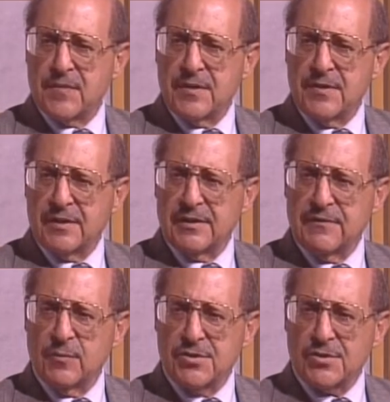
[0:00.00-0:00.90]
that live
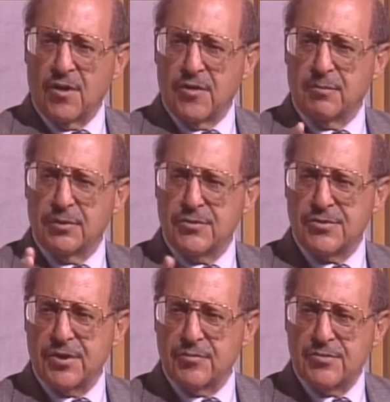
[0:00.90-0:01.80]
in what's called the blue
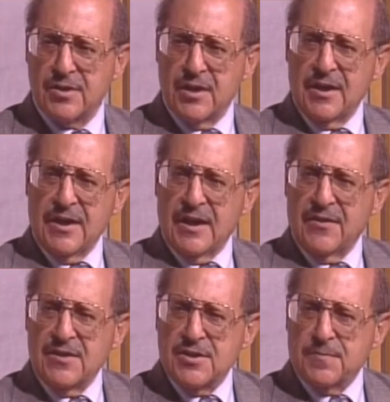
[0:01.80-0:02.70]
zones,
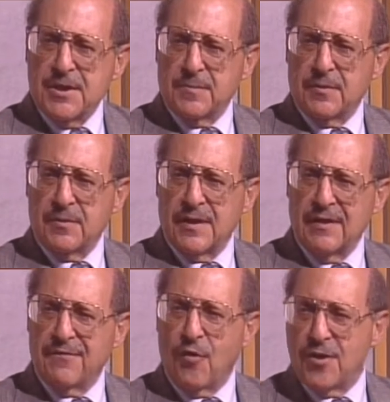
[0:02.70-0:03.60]
and these people
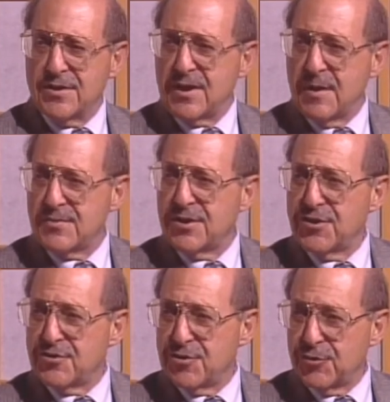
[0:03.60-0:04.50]
have 40 times the
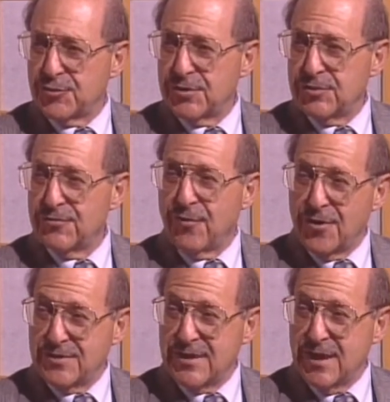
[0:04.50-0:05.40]
100-year-olds we do.
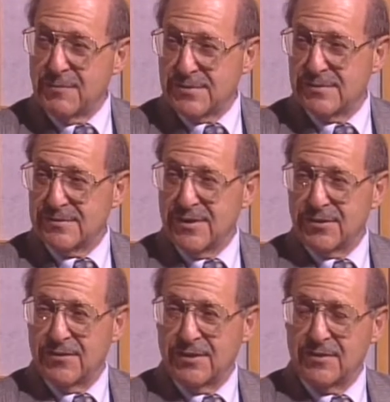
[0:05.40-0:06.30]
40 times, Dr.
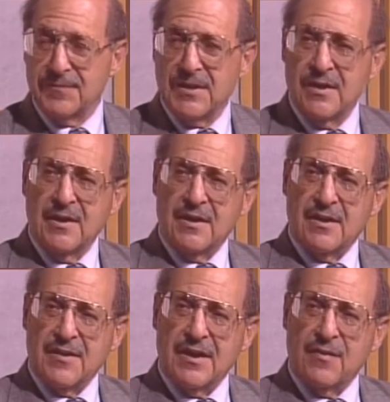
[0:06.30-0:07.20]
Rodnick.
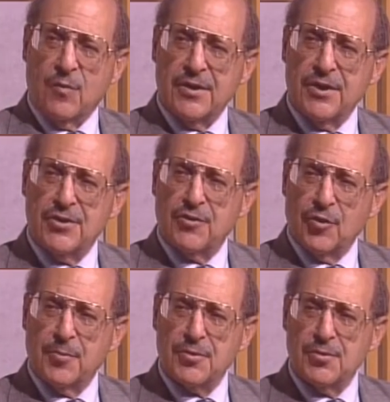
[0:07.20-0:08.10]
They have
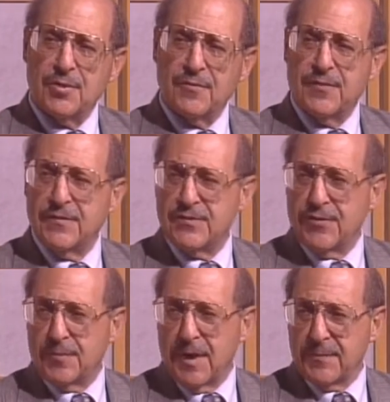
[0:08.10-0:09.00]
100-year-old per 250 of
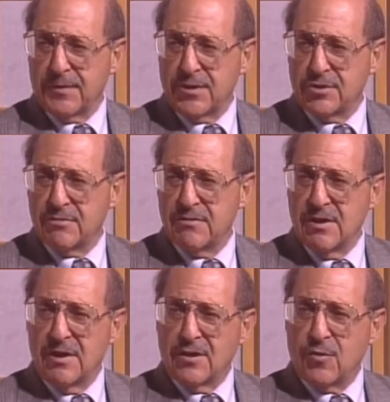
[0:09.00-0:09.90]
their population.
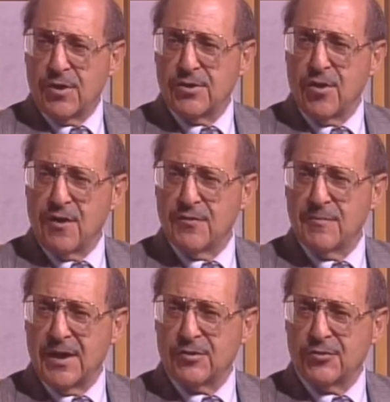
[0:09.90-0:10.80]
According to Harvard
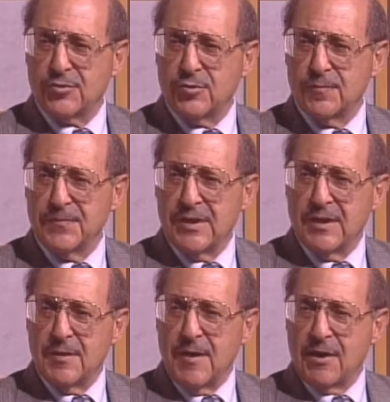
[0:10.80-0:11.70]
Medical School,
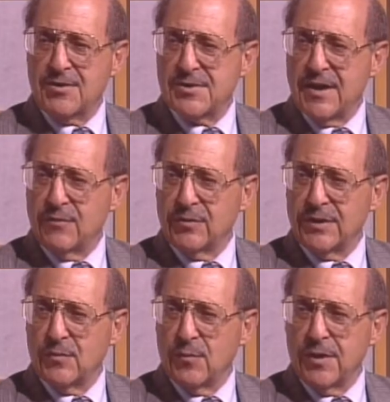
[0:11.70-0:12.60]
Americans have
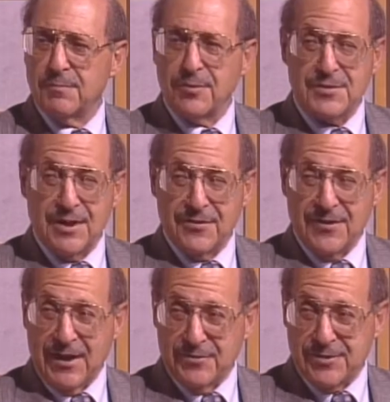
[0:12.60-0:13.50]
only 1 per
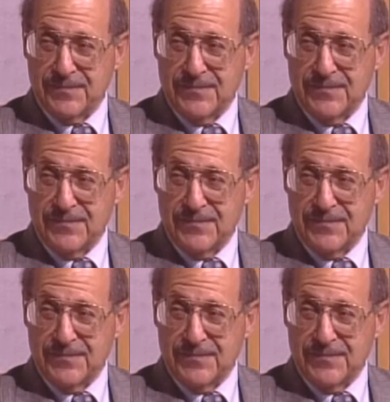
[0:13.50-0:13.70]
10,000.